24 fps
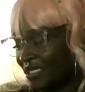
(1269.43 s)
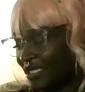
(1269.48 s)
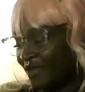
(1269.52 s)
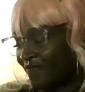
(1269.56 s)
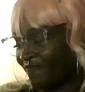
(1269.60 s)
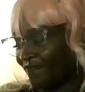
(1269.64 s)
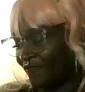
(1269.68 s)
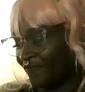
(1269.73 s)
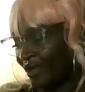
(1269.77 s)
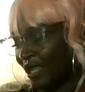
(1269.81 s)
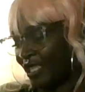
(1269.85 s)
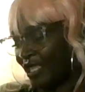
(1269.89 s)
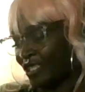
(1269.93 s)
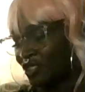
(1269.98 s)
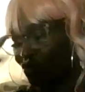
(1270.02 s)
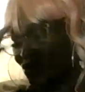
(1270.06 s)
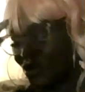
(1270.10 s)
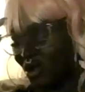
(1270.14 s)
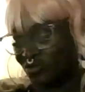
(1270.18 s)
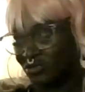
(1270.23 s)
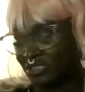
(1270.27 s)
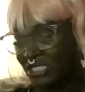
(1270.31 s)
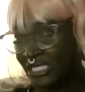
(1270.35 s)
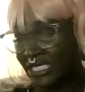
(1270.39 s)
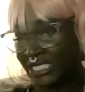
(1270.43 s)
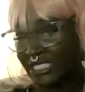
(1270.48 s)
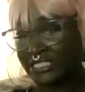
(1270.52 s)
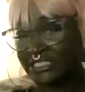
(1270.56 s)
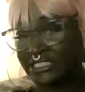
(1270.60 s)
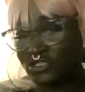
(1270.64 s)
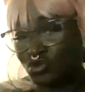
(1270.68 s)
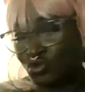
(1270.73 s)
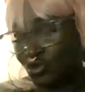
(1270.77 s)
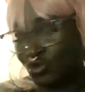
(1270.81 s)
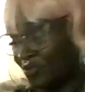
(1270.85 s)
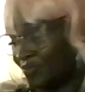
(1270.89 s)
different, and you're going to think it's
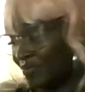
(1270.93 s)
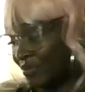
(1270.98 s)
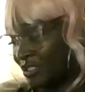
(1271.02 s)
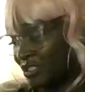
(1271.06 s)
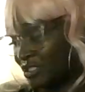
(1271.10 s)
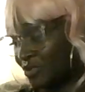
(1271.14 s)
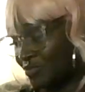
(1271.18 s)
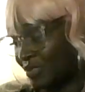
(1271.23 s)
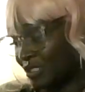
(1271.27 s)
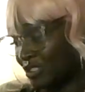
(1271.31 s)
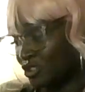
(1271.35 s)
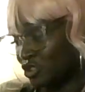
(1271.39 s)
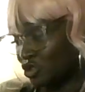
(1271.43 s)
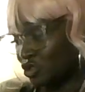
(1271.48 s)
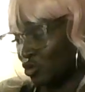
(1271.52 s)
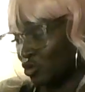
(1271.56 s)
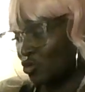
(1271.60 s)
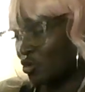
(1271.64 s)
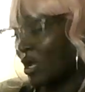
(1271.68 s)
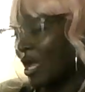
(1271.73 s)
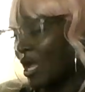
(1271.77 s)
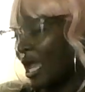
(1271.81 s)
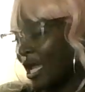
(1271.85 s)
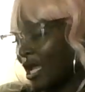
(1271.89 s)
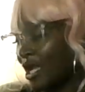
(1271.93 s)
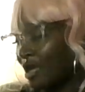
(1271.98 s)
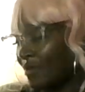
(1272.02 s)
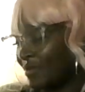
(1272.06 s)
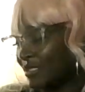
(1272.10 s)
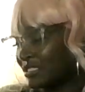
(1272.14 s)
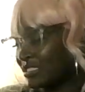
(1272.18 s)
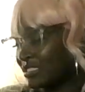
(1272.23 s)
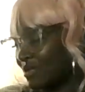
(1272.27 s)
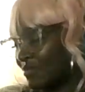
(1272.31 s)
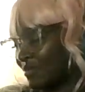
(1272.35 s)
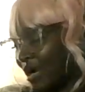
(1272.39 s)
too good to be true. Could be
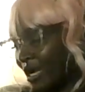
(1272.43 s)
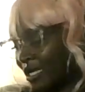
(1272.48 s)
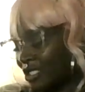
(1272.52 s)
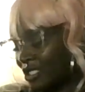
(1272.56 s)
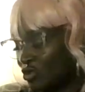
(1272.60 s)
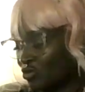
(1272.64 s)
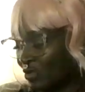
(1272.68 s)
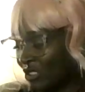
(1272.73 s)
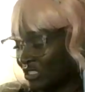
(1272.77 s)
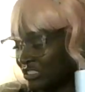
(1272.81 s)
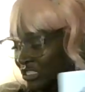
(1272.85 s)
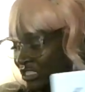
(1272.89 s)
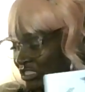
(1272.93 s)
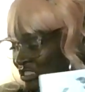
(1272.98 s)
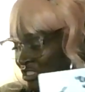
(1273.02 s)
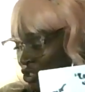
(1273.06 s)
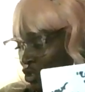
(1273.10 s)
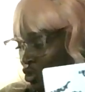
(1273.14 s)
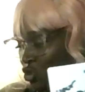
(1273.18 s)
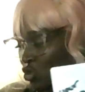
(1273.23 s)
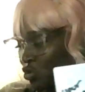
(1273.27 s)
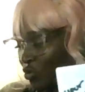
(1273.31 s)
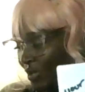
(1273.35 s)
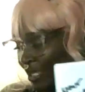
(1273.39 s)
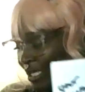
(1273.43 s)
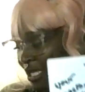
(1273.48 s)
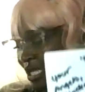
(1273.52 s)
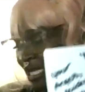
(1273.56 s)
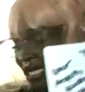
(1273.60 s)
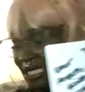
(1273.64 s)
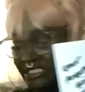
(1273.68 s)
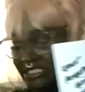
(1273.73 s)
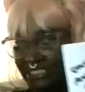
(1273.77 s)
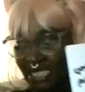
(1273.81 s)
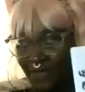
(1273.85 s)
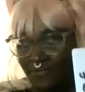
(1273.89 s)
somebody you went to school with.
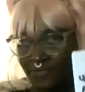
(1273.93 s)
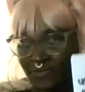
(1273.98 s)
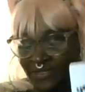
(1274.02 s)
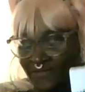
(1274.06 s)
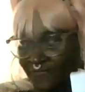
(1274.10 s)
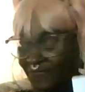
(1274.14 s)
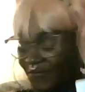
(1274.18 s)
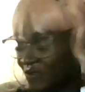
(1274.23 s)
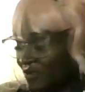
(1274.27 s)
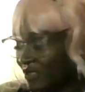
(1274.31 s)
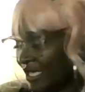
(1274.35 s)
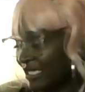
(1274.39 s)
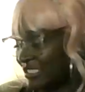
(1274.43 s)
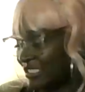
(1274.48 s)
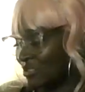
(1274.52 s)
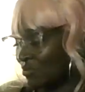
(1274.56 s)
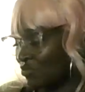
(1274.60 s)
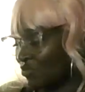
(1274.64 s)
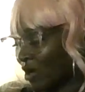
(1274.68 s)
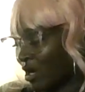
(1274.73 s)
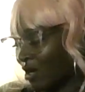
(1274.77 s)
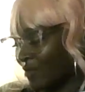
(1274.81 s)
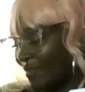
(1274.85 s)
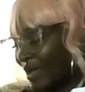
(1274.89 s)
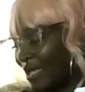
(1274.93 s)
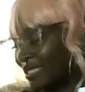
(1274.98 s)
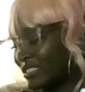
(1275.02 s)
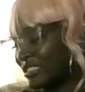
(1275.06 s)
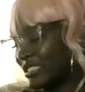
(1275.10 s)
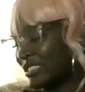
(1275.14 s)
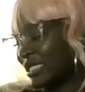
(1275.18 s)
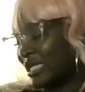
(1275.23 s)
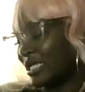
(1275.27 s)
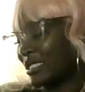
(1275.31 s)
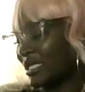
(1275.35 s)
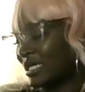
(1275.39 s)
Definitely feel like some word magic.
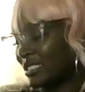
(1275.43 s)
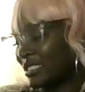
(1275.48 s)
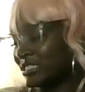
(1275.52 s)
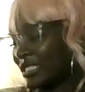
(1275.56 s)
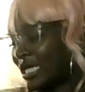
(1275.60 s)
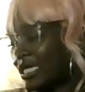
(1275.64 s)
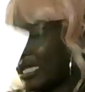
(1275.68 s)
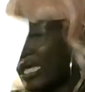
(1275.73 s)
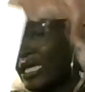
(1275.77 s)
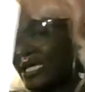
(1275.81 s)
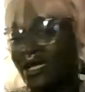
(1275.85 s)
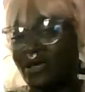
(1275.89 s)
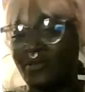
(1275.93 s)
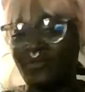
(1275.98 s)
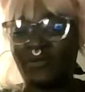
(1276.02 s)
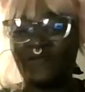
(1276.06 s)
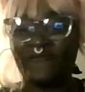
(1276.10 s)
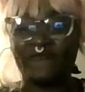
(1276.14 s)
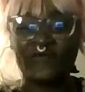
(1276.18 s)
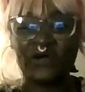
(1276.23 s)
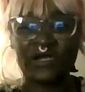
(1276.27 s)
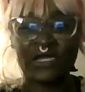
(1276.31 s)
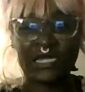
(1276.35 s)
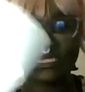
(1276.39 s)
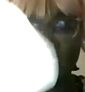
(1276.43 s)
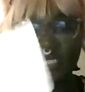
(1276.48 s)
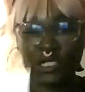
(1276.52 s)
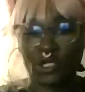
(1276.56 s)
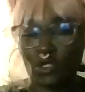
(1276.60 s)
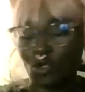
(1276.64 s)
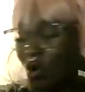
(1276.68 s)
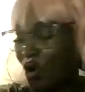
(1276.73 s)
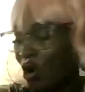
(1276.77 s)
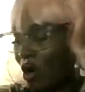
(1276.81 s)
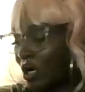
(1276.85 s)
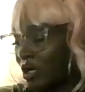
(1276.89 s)
Didn't I say they could be fucking in the
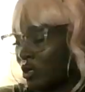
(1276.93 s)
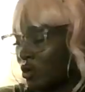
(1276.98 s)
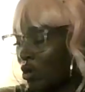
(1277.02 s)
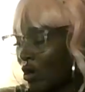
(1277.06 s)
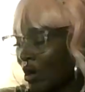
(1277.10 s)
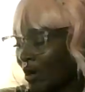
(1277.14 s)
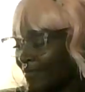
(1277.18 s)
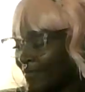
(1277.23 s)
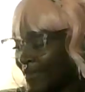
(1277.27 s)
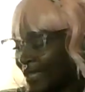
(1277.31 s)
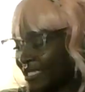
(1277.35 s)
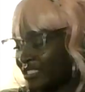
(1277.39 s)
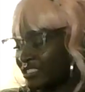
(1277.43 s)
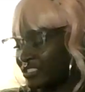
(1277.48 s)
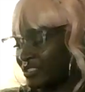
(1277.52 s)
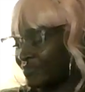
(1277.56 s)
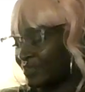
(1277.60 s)
car magic,